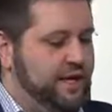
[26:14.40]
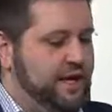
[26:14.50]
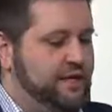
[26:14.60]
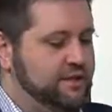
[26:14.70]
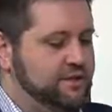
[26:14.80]

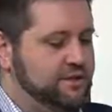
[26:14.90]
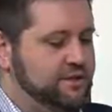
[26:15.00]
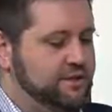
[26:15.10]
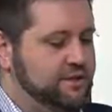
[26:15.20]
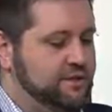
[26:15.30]

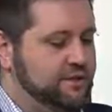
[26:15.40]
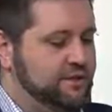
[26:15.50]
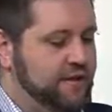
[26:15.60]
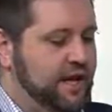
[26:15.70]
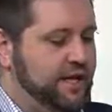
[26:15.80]
is
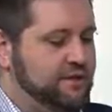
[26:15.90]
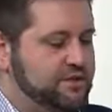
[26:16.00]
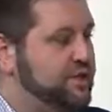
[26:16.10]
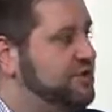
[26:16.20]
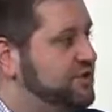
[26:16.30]
like
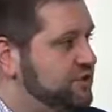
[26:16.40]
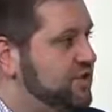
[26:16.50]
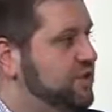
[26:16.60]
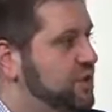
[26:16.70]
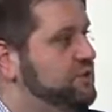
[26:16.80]
such a
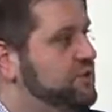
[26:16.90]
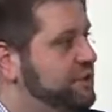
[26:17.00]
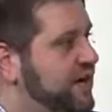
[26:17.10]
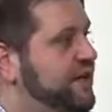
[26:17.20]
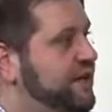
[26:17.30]
close and
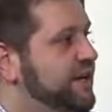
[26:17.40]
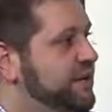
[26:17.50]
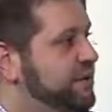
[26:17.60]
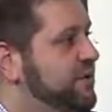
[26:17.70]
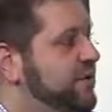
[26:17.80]
tight knit
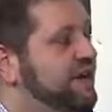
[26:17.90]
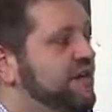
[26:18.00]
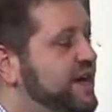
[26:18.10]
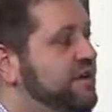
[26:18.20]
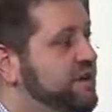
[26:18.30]
community
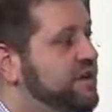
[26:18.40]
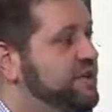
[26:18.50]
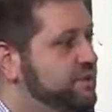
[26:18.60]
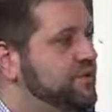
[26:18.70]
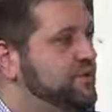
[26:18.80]
that
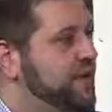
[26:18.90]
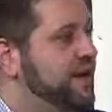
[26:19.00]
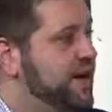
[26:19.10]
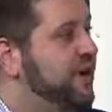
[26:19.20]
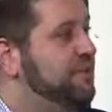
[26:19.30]
everybody's really
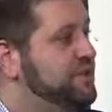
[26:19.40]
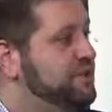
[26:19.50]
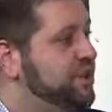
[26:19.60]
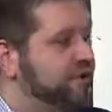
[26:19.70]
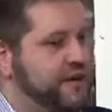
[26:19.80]
trying to help each
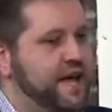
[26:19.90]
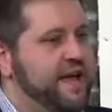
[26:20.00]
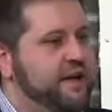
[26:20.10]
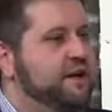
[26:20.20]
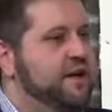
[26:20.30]
other
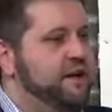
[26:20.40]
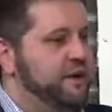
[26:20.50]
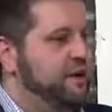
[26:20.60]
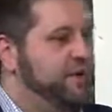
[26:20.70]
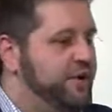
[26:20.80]
and
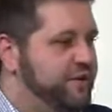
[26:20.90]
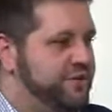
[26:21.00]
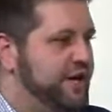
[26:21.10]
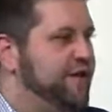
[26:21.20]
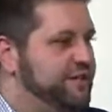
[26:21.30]
you know we all
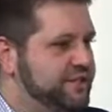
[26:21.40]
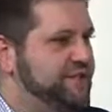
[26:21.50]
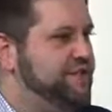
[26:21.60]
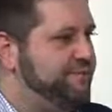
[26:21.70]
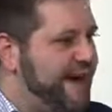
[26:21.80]
share each
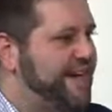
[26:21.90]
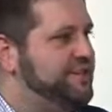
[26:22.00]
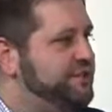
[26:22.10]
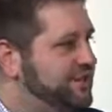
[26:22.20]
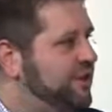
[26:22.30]
other's
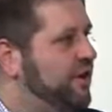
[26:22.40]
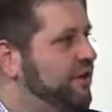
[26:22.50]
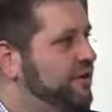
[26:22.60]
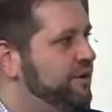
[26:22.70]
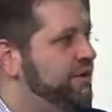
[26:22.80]
passion and
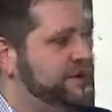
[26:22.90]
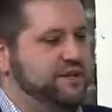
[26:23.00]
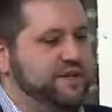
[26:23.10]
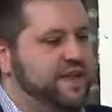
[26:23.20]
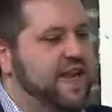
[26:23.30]
art and things
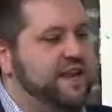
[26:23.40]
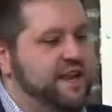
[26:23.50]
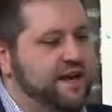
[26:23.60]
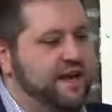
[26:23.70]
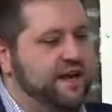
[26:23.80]
like that
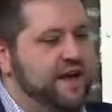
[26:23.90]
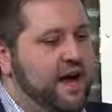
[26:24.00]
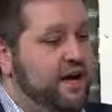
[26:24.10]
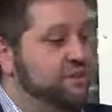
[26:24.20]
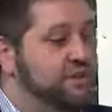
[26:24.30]
and I
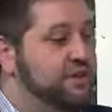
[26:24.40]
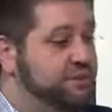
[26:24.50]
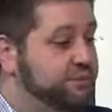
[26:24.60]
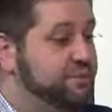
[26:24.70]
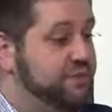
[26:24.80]
I really
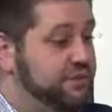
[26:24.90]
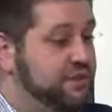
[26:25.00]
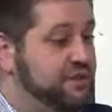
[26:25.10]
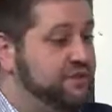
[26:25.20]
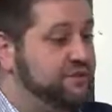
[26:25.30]
do
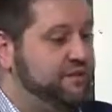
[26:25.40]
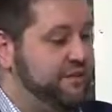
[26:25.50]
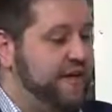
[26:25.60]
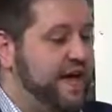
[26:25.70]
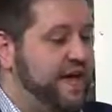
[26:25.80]
believe
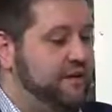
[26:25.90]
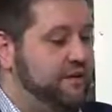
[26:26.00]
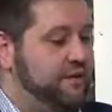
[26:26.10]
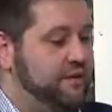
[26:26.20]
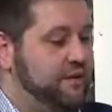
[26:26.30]

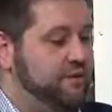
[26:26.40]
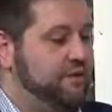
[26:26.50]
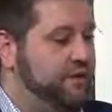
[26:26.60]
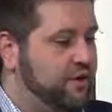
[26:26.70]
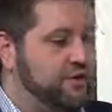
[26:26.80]
that you know
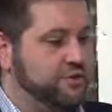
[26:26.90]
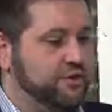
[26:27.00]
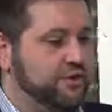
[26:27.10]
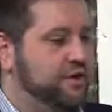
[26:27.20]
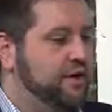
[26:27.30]
the
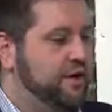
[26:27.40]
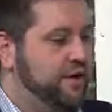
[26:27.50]
culture